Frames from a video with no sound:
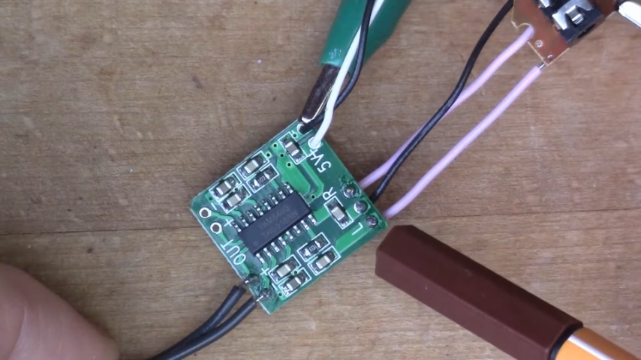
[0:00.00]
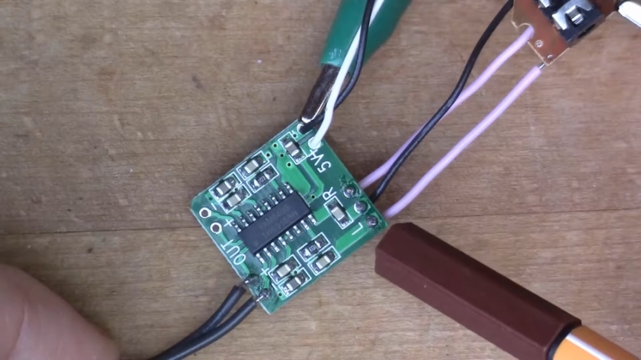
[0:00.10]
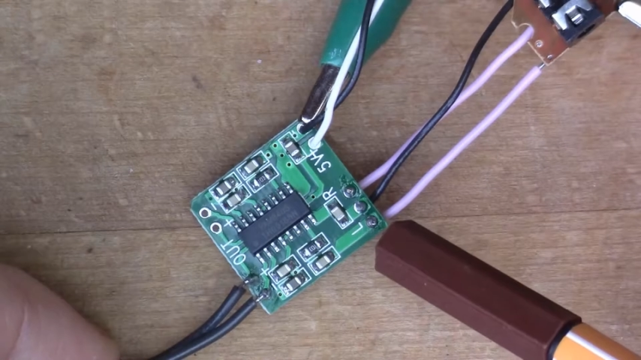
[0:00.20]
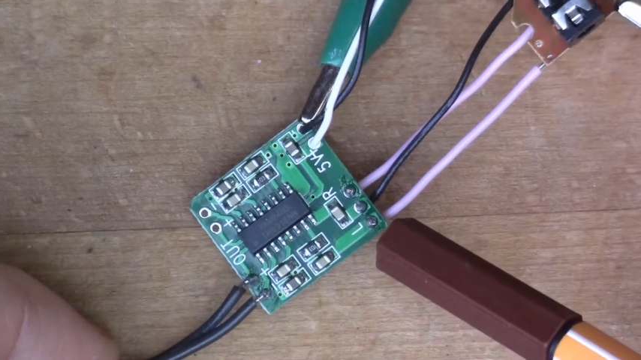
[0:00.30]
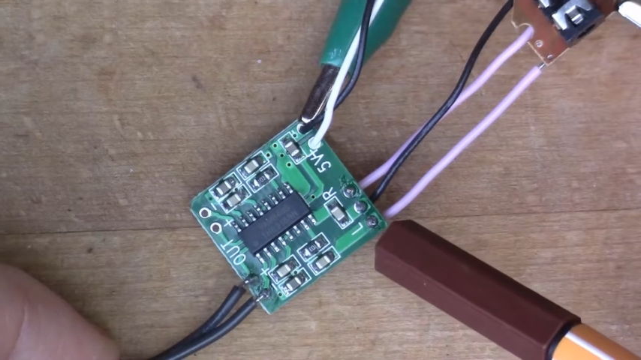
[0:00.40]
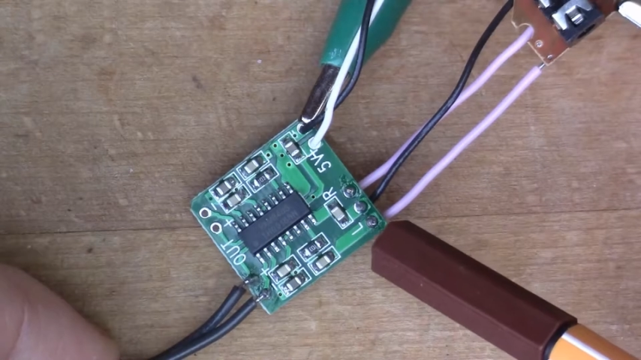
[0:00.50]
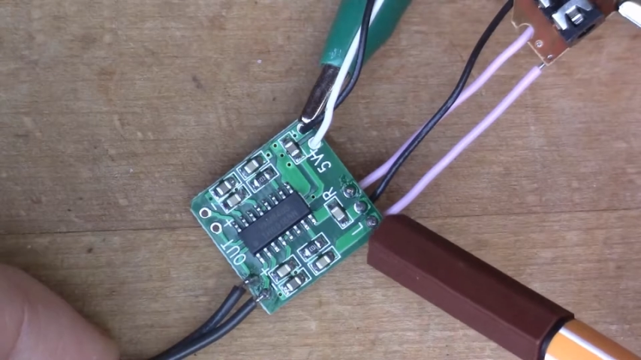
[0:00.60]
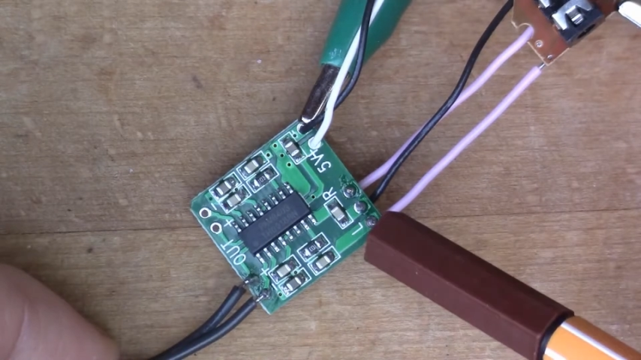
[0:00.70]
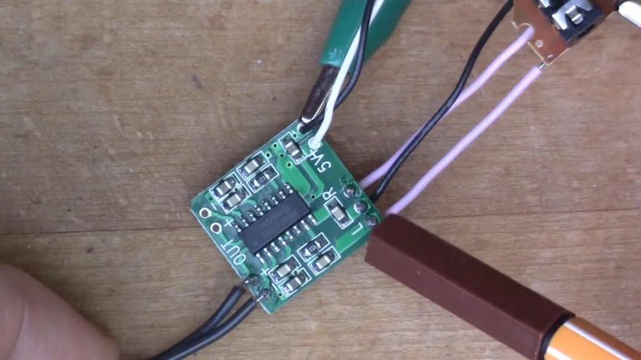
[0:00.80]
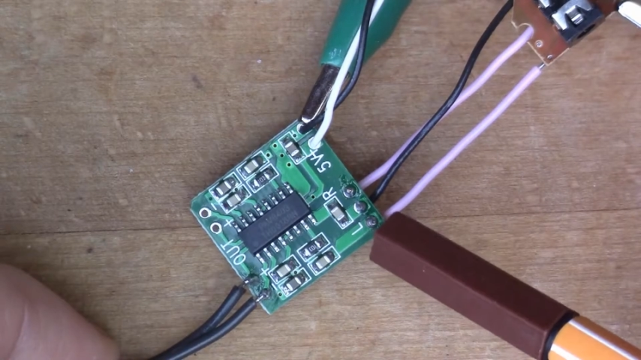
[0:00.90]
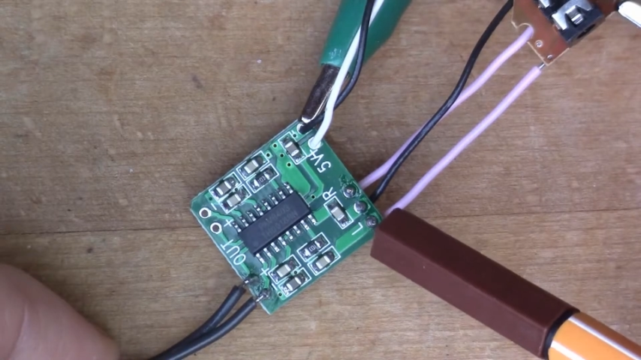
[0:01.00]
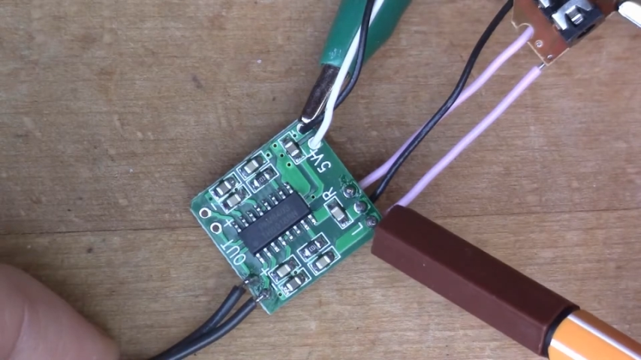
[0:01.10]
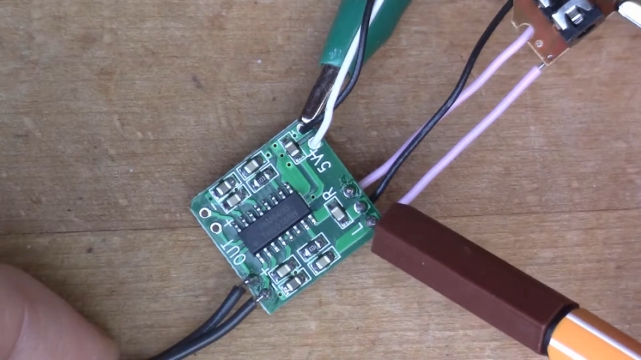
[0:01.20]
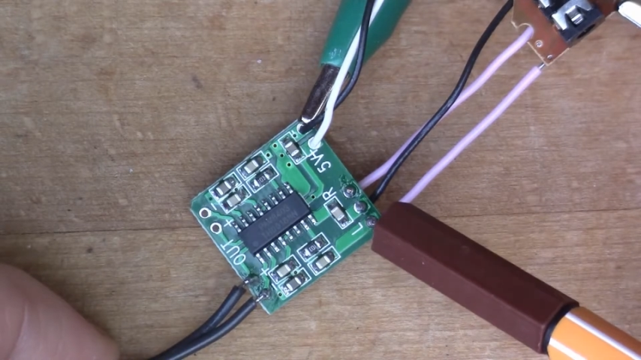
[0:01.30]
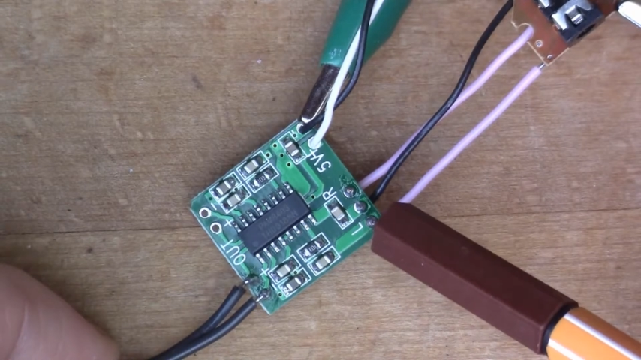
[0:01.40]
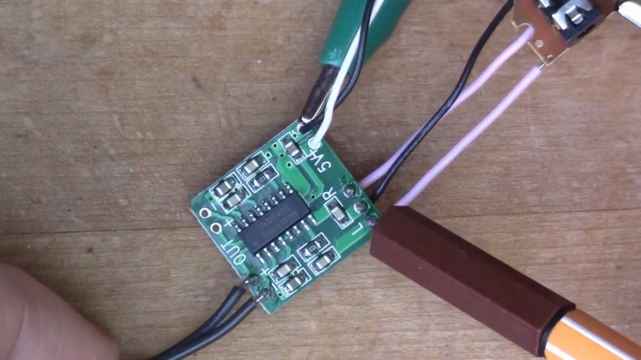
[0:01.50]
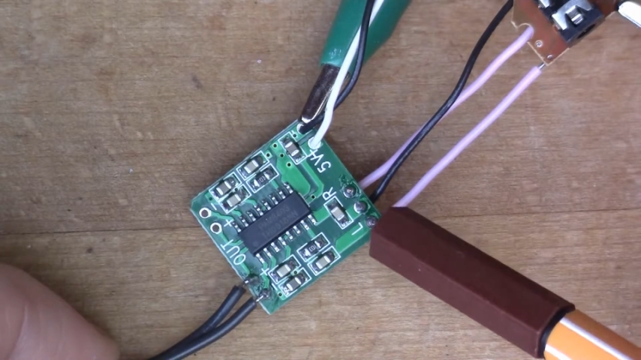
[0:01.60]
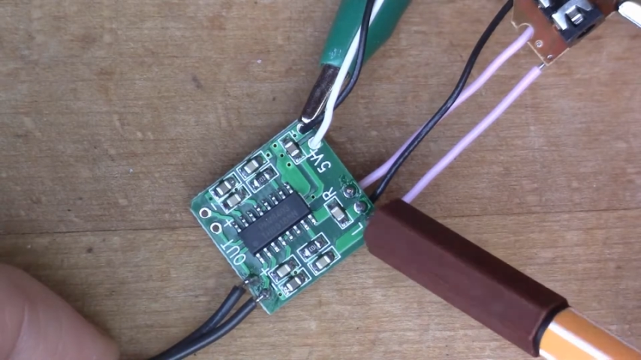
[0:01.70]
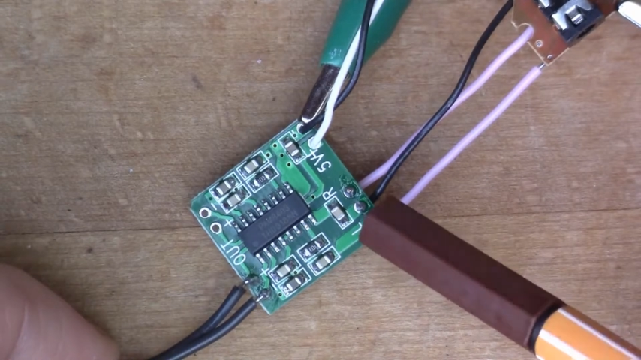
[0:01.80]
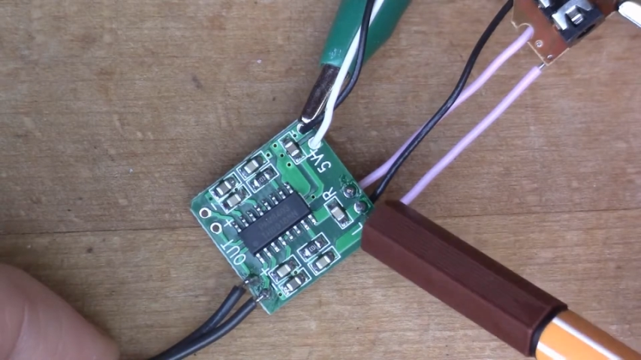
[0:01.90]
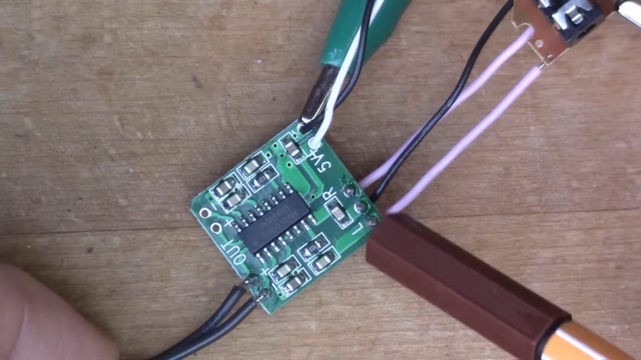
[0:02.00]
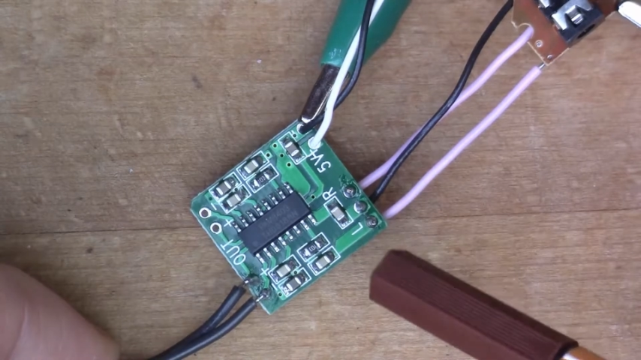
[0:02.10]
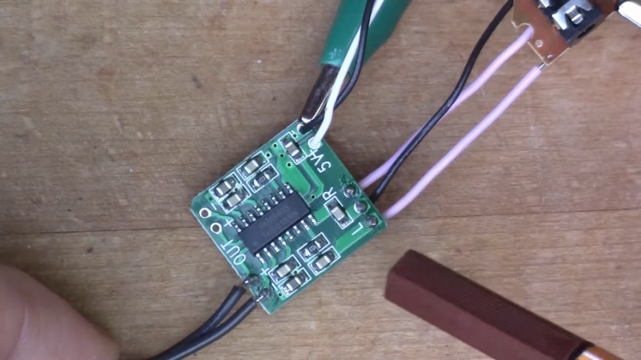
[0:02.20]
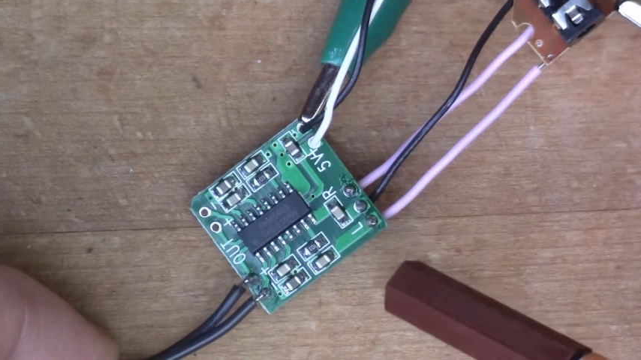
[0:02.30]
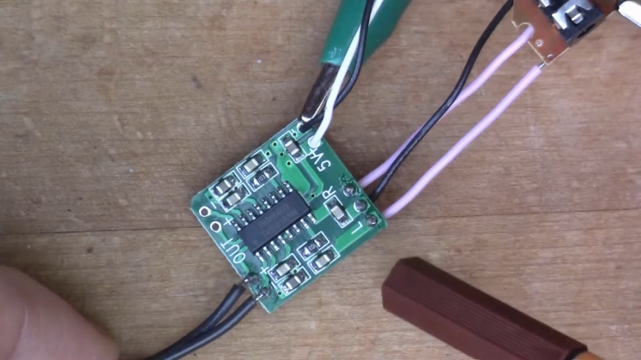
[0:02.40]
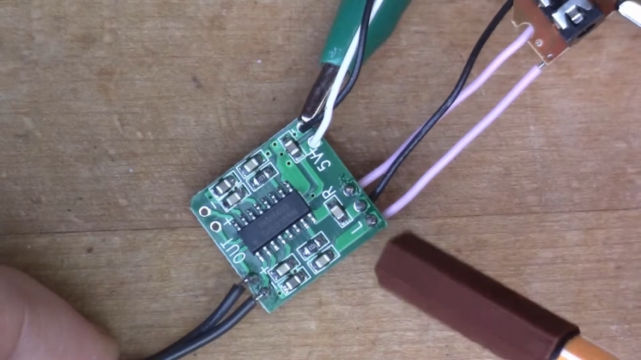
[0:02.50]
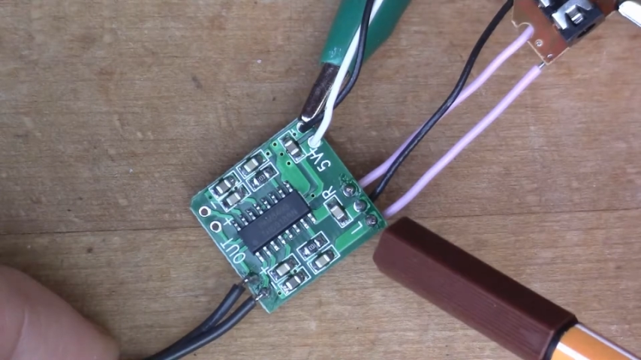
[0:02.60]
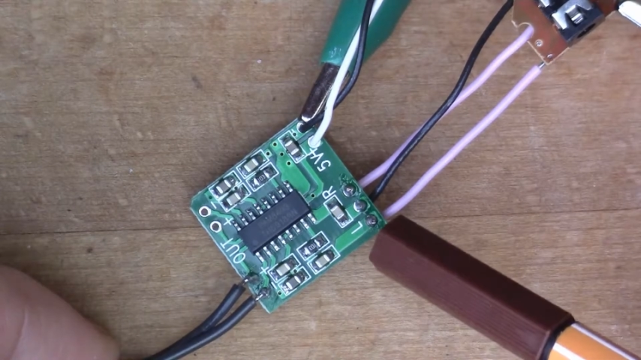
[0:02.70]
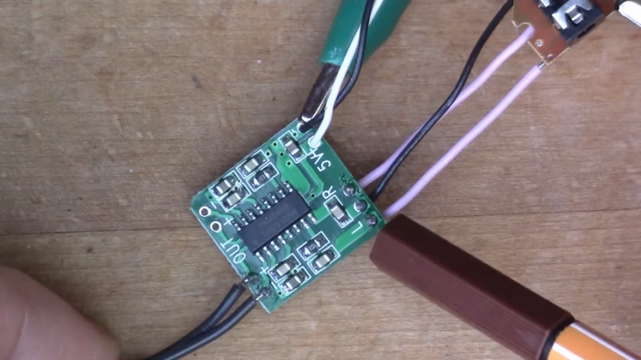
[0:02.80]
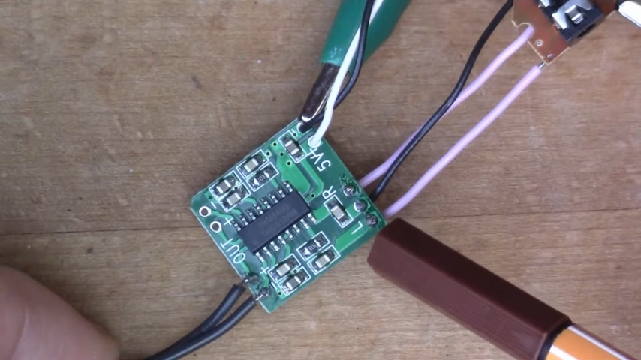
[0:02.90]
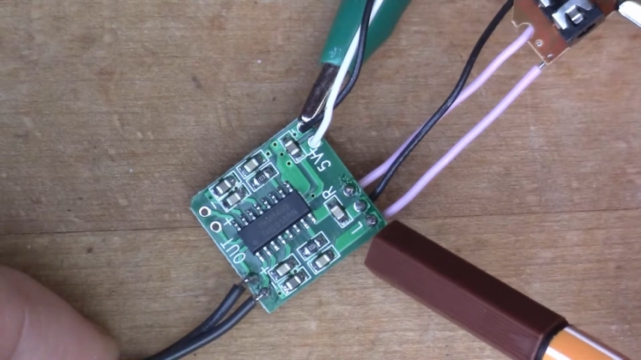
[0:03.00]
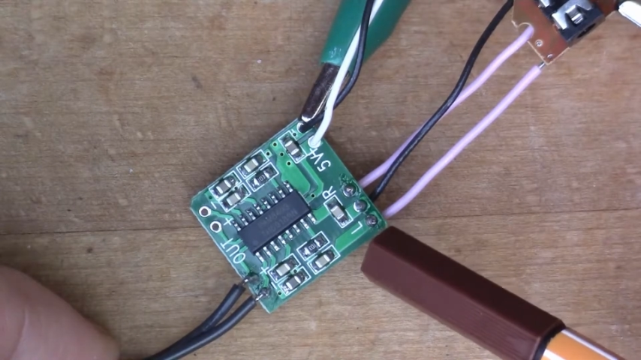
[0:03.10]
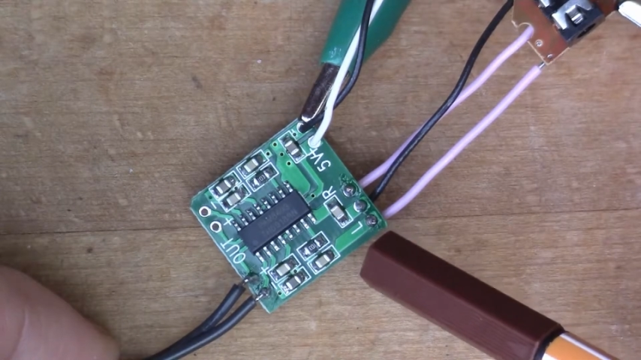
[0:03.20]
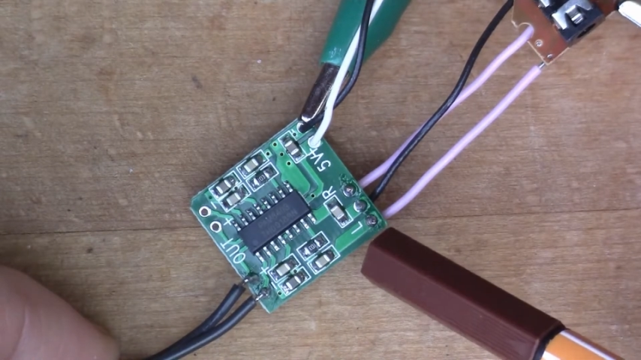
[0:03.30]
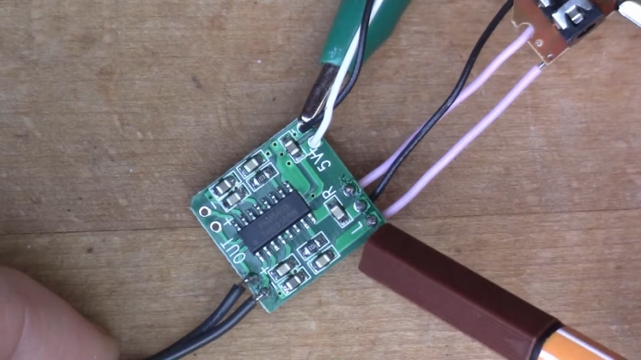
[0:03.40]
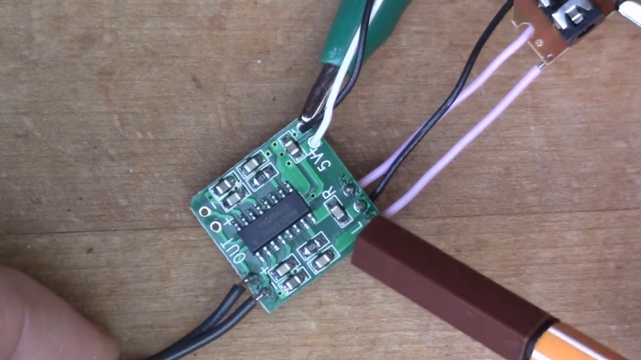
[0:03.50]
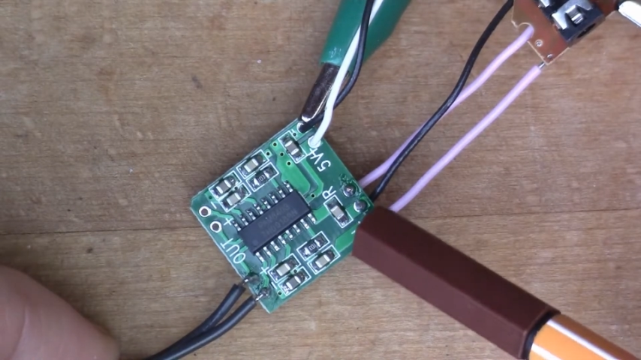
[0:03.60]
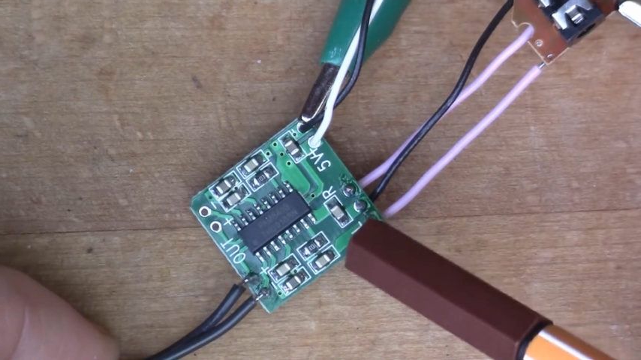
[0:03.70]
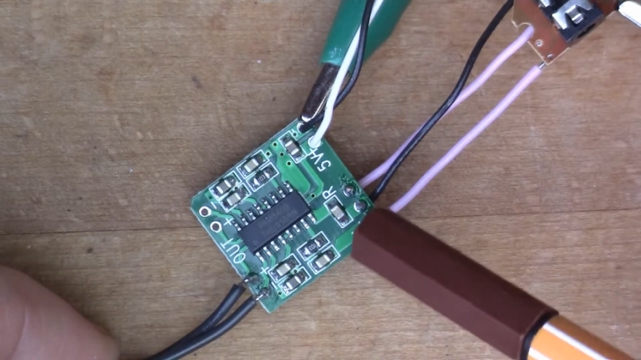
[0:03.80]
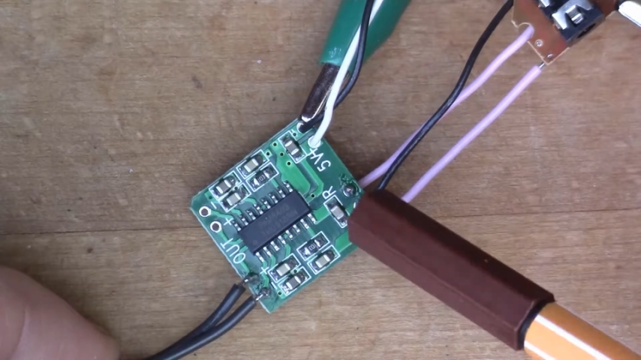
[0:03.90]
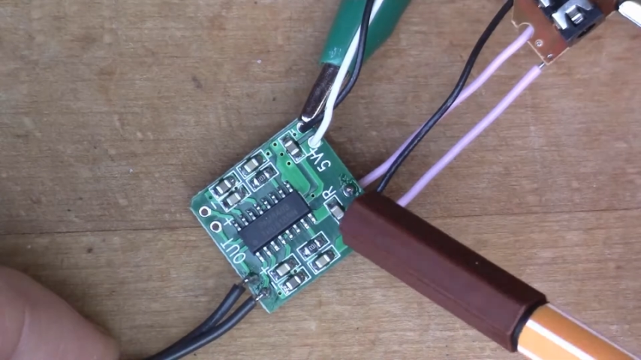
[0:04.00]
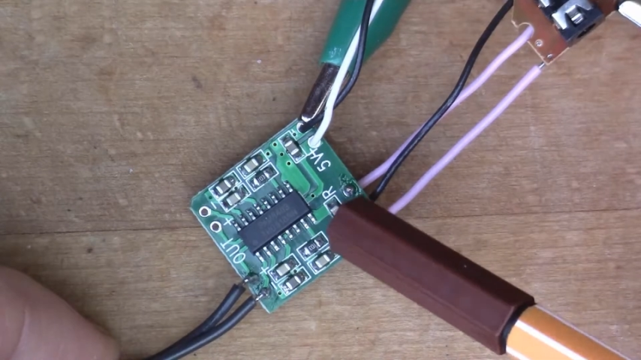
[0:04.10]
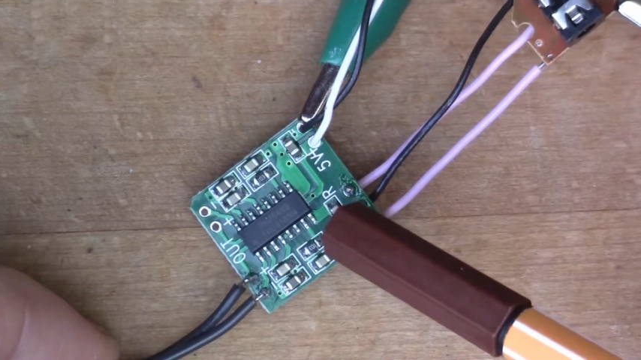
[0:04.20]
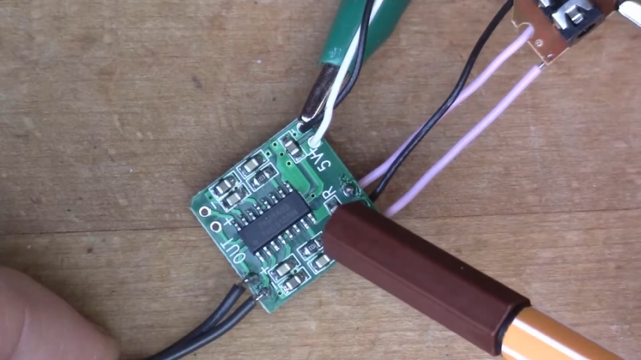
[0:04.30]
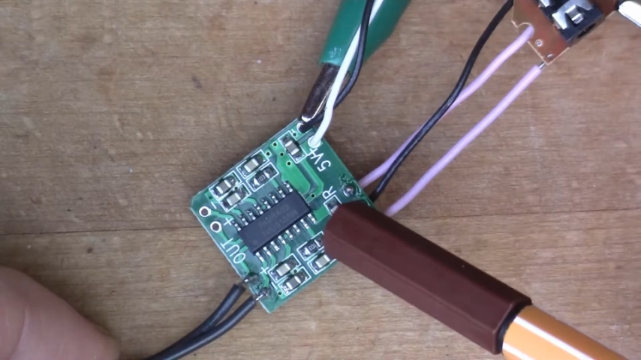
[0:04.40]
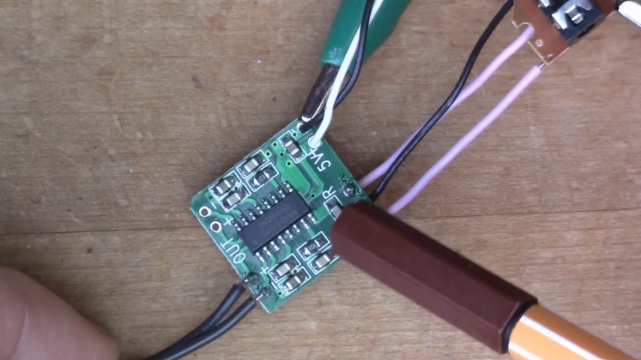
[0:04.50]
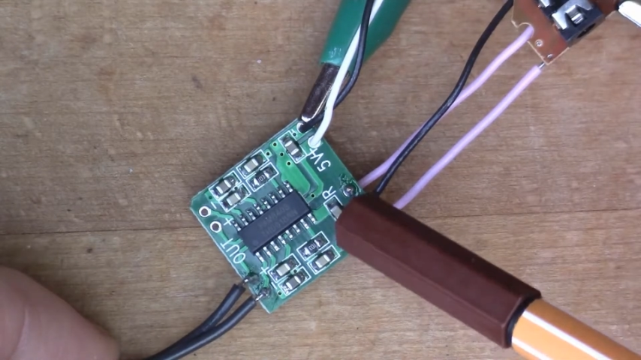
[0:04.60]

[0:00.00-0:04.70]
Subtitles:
Nobody's mouth can be seen.